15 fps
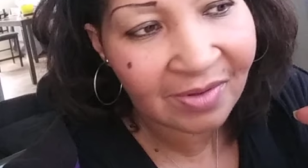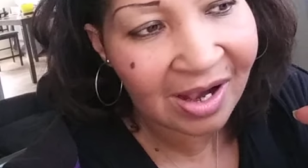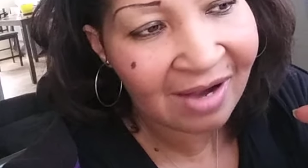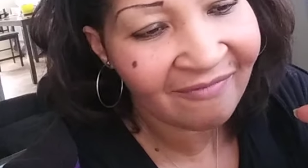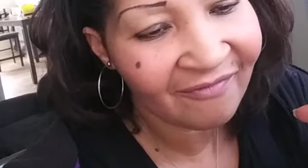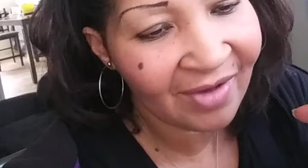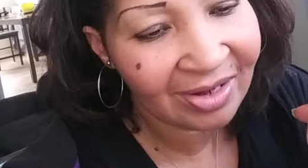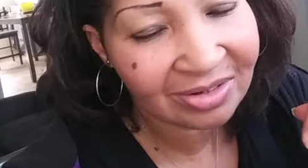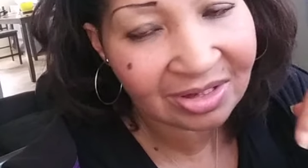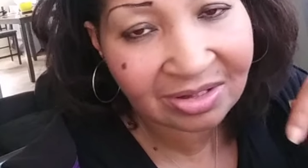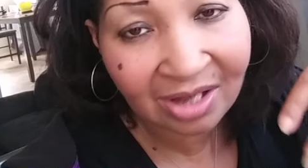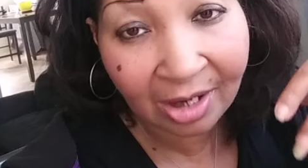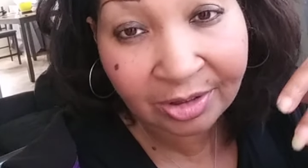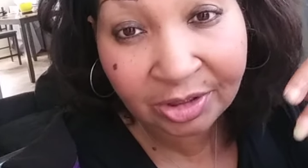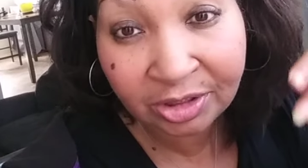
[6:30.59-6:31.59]
I find the
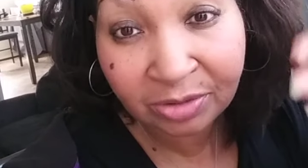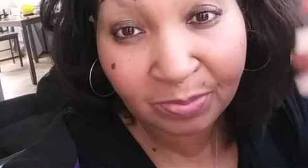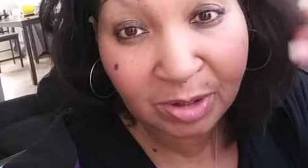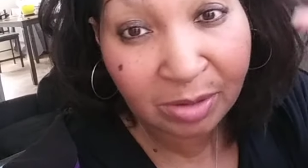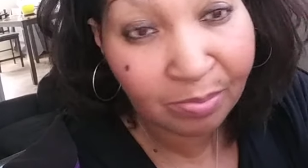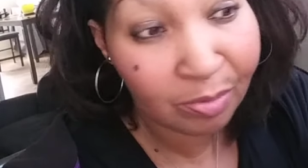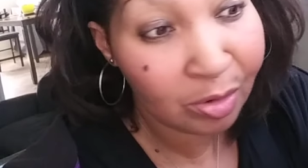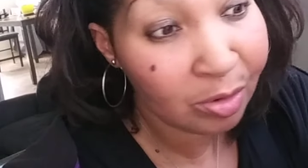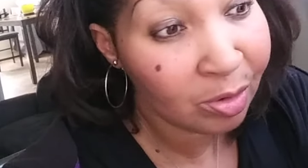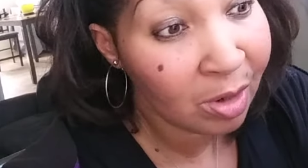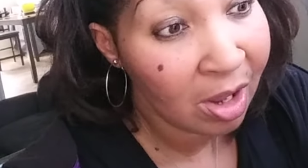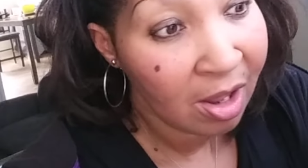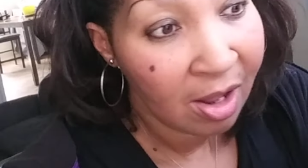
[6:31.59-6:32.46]
nicest people